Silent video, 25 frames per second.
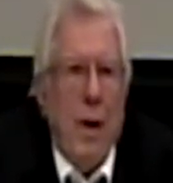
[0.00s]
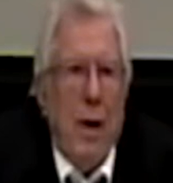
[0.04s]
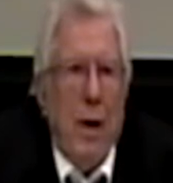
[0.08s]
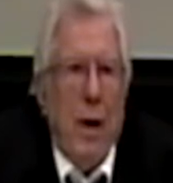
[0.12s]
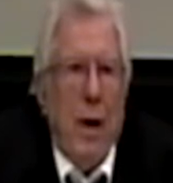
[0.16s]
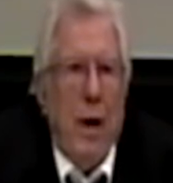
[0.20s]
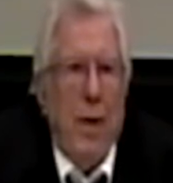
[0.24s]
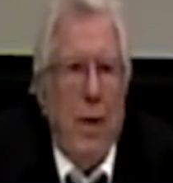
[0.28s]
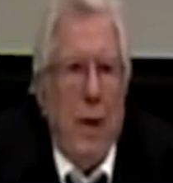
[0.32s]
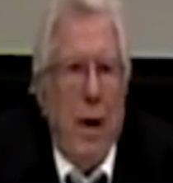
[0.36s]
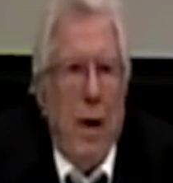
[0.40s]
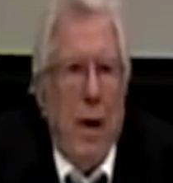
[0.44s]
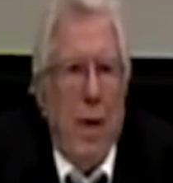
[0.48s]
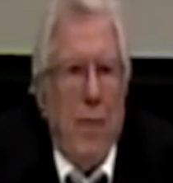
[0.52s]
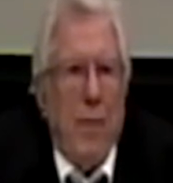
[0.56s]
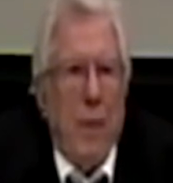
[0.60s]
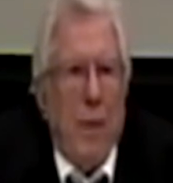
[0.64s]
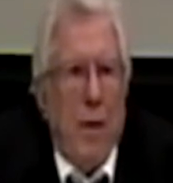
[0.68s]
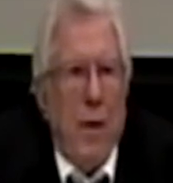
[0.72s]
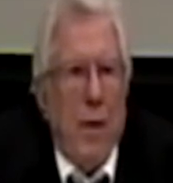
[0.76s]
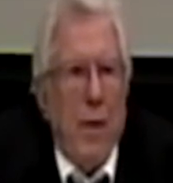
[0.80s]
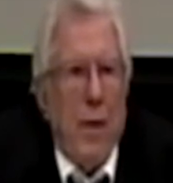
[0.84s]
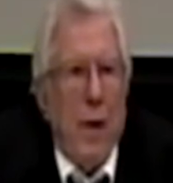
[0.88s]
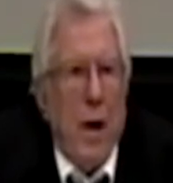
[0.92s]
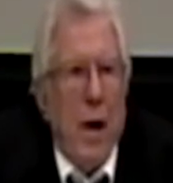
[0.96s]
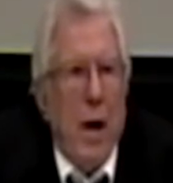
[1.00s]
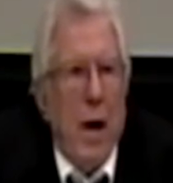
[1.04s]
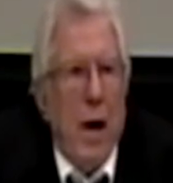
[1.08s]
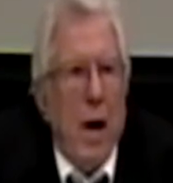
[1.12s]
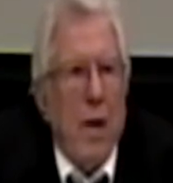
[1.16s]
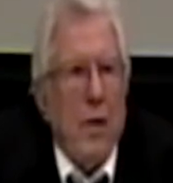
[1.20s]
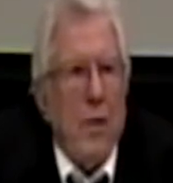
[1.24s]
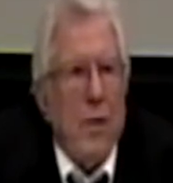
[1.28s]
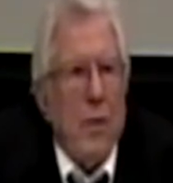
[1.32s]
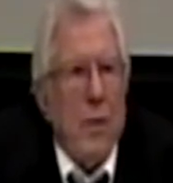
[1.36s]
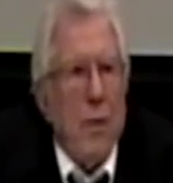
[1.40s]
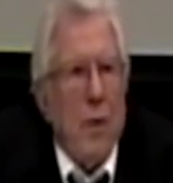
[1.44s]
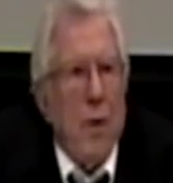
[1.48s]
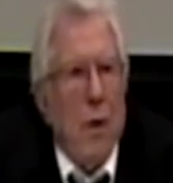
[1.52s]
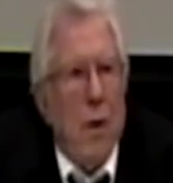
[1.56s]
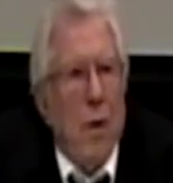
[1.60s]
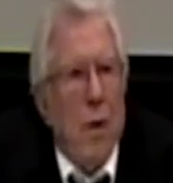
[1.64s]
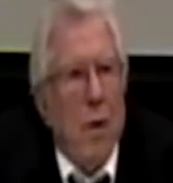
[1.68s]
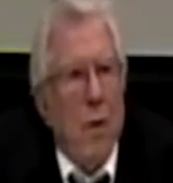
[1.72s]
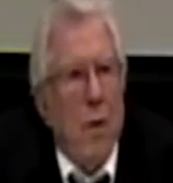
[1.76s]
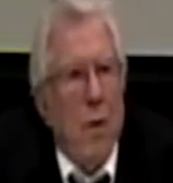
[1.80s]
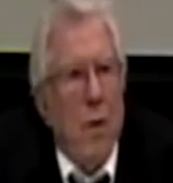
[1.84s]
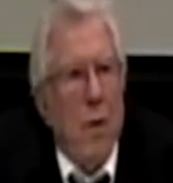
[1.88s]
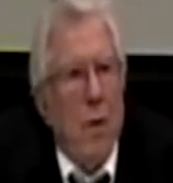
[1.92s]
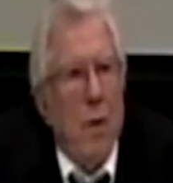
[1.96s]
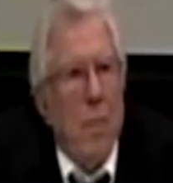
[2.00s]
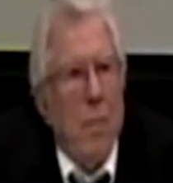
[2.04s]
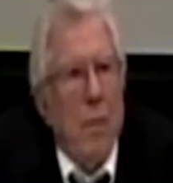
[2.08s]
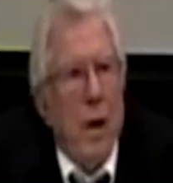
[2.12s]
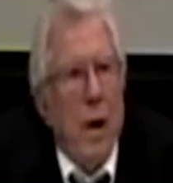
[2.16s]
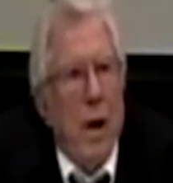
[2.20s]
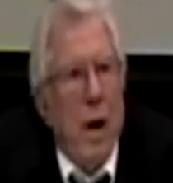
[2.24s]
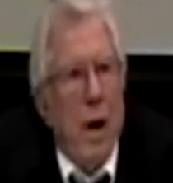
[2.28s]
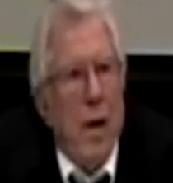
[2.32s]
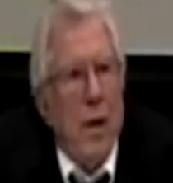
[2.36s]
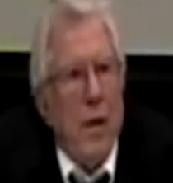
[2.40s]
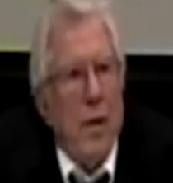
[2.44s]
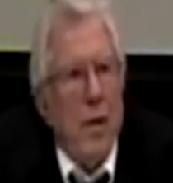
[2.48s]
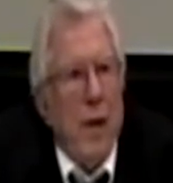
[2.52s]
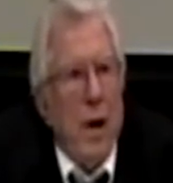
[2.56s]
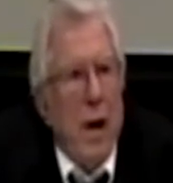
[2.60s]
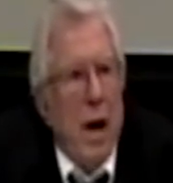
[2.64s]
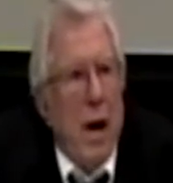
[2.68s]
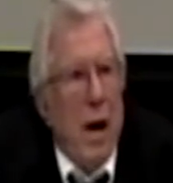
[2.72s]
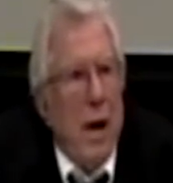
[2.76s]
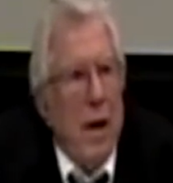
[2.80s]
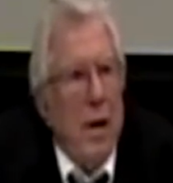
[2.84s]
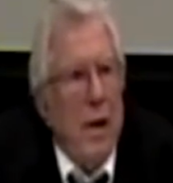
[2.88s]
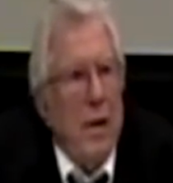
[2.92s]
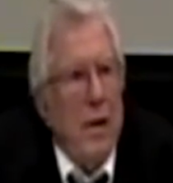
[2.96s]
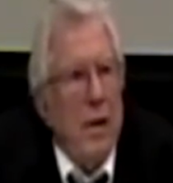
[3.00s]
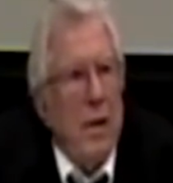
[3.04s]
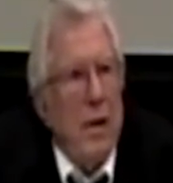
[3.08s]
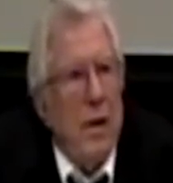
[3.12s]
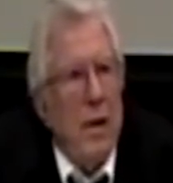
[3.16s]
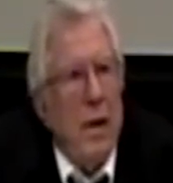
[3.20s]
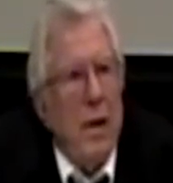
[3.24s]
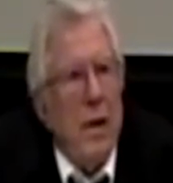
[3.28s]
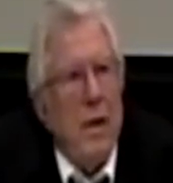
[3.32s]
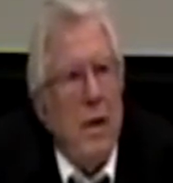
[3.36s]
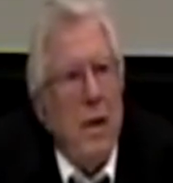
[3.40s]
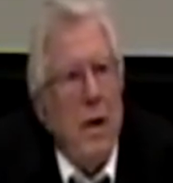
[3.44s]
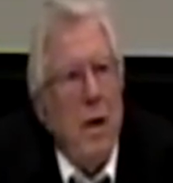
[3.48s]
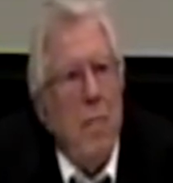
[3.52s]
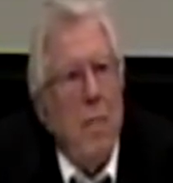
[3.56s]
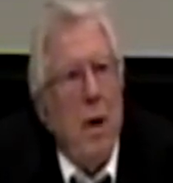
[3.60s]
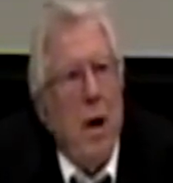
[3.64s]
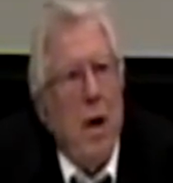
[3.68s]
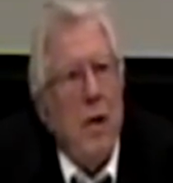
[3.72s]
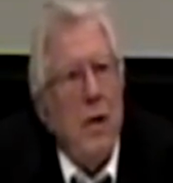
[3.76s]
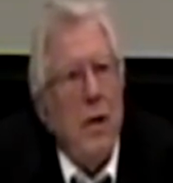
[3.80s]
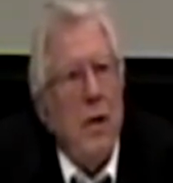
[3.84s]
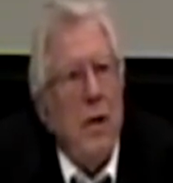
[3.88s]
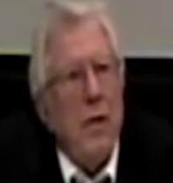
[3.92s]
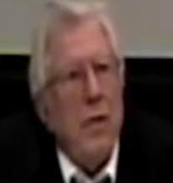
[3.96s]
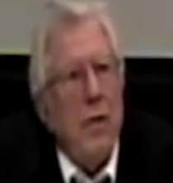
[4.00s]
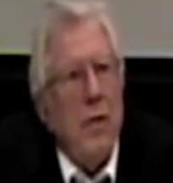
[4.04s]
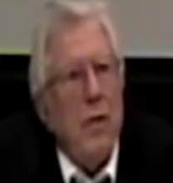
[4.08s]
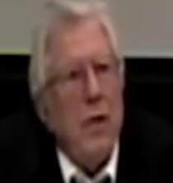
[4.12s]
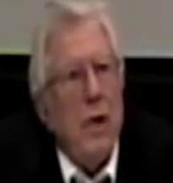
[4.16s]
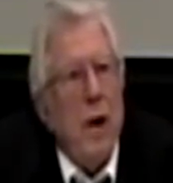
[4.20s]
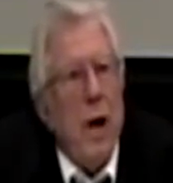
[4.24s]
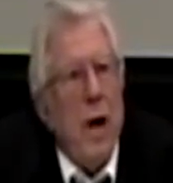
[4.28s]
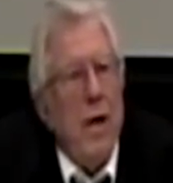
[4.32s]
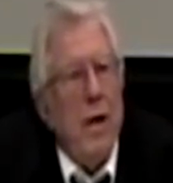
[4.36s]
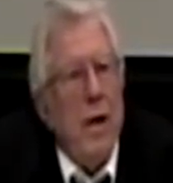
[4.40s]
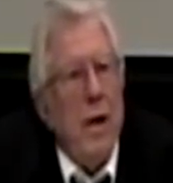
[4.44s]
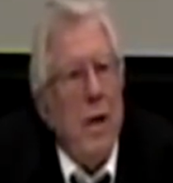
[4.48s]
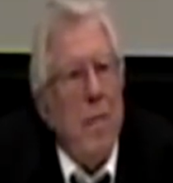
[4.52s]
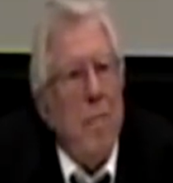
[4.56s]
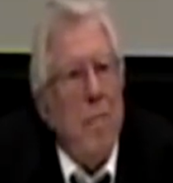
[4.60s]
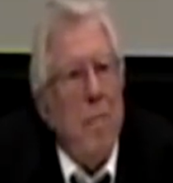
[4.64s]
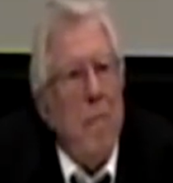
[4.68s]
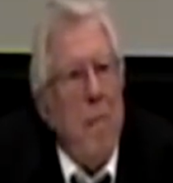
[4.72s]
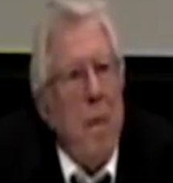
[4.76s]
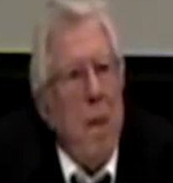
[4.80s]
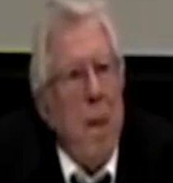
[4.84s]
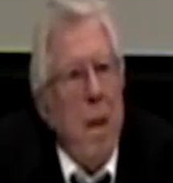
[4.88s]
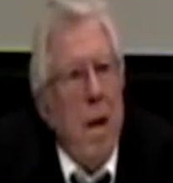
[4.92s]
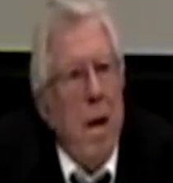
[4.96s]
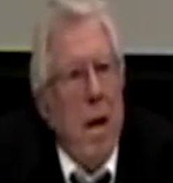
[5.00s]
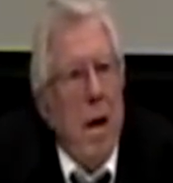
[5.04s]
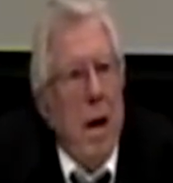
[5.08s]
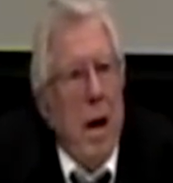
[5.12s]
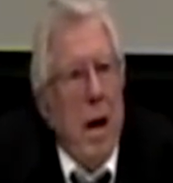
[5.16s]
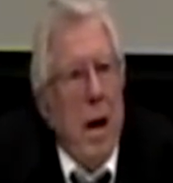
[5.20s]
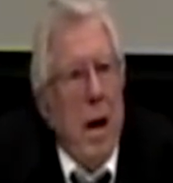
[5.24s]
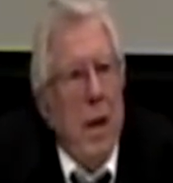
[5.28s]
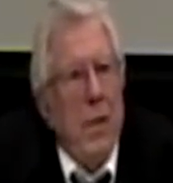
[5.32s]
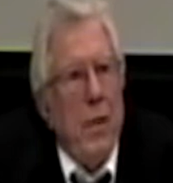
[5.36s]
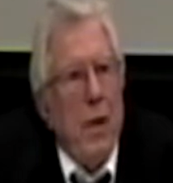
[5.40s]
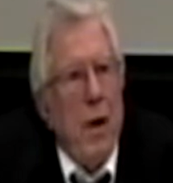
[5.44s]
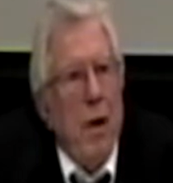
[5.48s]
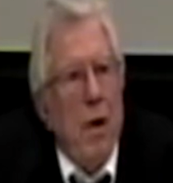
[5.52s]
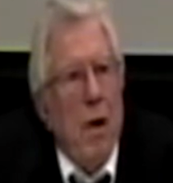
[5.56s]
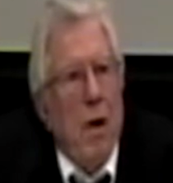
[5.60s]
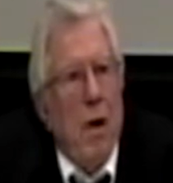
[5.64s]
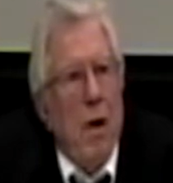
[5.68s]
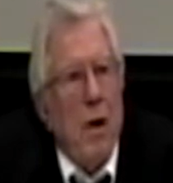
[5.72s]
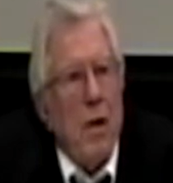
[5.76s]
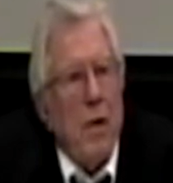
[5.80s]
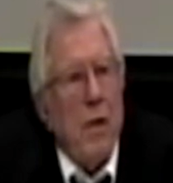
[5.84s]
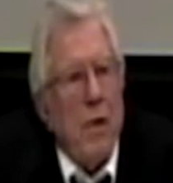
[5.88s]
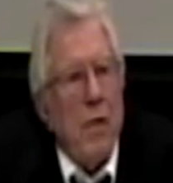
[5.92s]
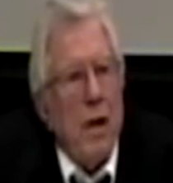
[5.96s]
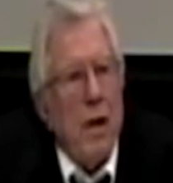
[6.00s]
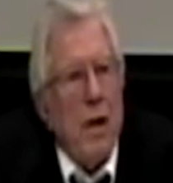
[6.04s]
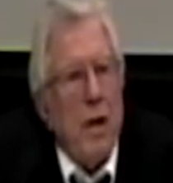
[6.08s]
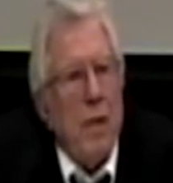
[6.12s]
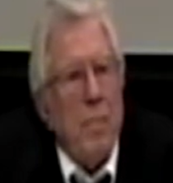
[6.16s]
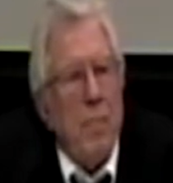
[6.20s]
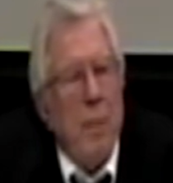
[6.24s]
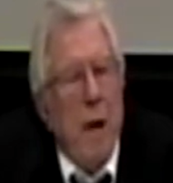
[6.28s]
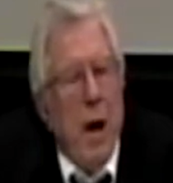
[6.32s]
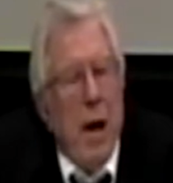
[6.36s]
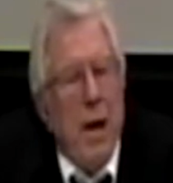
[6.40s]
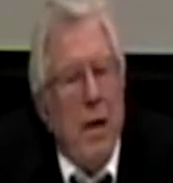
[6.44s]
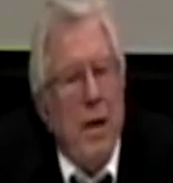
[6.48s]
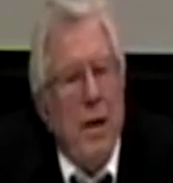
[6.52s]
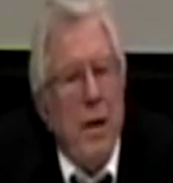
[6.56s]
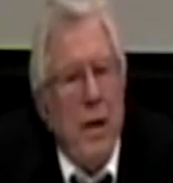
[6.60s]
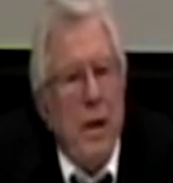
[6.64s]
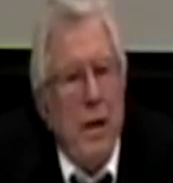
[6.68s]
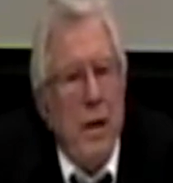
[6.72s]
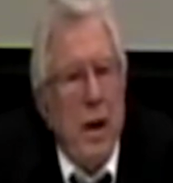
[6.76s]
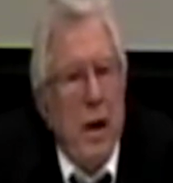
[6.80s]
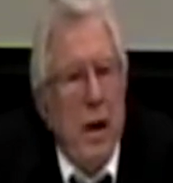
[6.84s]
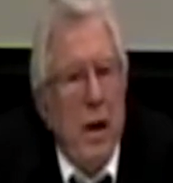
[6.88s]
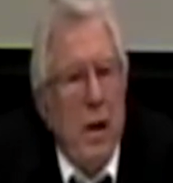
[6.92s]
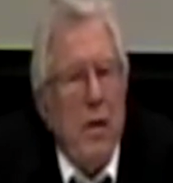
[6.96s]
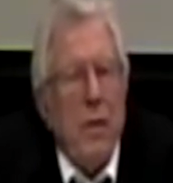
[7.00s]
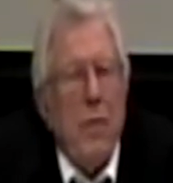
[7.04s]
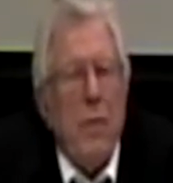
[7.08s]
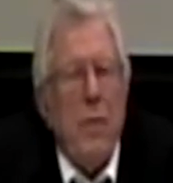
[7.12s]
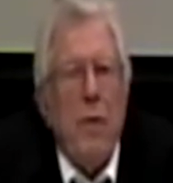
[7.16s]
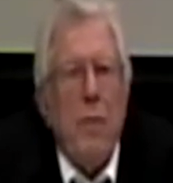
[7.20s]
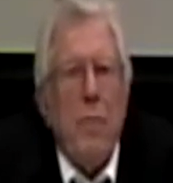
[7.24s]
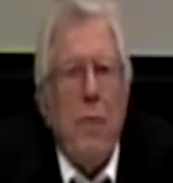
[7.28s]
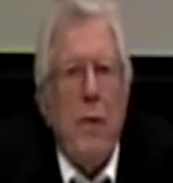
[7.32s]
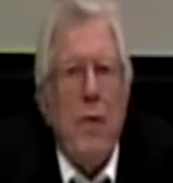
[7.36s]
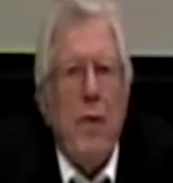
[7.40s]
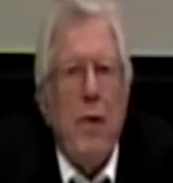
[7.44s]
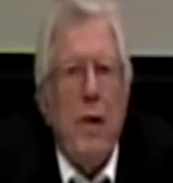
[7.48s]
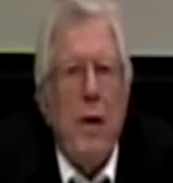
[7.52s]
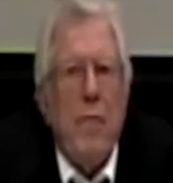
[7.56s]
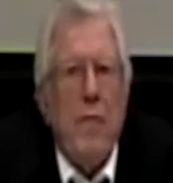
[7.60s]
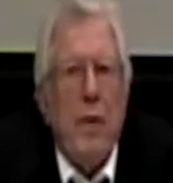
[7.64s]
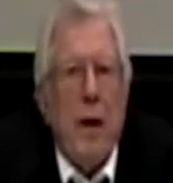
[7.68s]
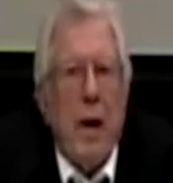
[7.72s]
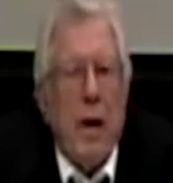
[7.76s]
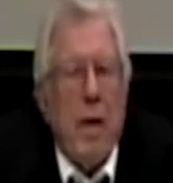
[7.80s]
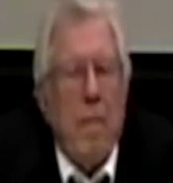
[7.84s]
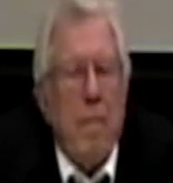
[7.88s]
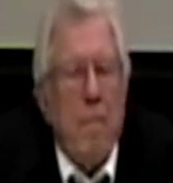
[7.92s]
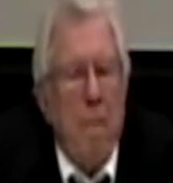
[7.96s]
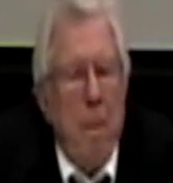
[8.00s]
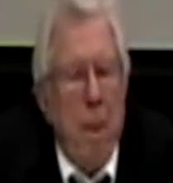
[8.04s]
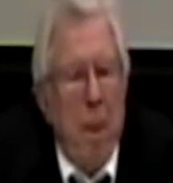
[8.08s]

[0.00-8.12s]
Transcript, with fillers: And therefore, they had to go beyond the island and they marched into China and they also expanded into the Pacific.